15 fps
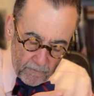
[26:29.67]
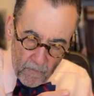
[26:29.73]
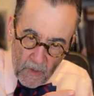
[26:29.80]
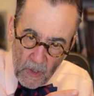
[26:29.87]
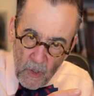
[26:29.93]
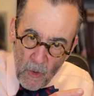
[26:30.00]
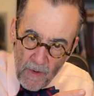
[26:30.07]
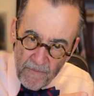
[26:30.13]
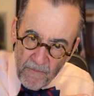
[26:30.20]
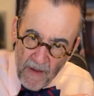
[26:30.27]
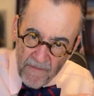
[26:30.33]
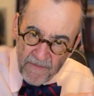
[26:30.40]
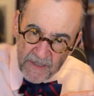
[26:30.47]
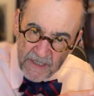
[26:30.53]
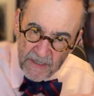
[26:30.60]
you have to
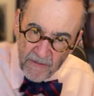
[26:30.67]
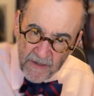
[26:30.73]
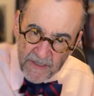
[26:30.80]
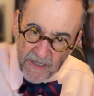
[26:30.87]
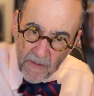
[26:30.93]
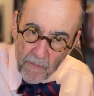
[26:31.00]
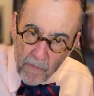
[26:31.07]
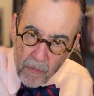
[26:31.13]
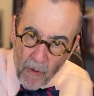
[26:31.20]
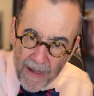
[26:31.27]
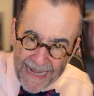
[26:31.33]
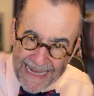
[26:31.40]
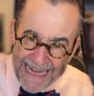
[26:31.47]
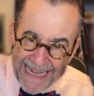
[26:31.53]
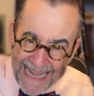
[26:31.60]
have a series of
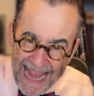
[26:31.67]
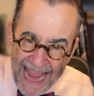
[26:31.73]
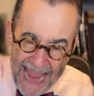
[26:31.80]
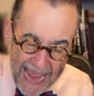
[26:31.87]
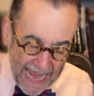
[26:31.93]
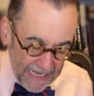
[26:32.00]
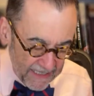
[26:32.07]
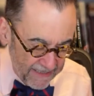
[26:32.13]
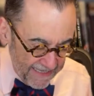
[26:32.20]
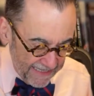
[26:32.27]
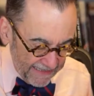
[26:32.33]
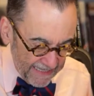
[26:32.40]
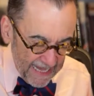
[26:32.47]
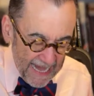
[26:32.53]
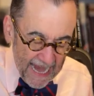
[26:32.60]
predicate acts
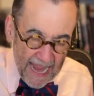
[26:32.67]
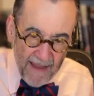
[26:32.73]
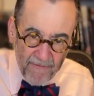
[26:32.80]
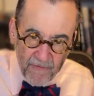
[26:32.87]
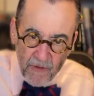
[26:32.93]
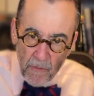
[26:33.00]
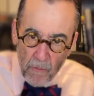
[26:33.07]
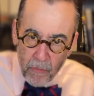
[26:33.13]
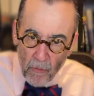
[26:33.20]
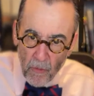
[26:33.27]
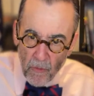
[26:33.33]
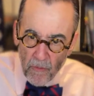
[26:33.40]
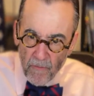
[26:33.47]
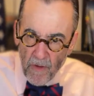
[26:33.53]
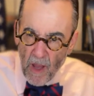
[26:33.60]
that they have to
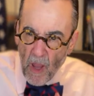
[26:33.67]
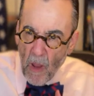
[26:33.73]
prove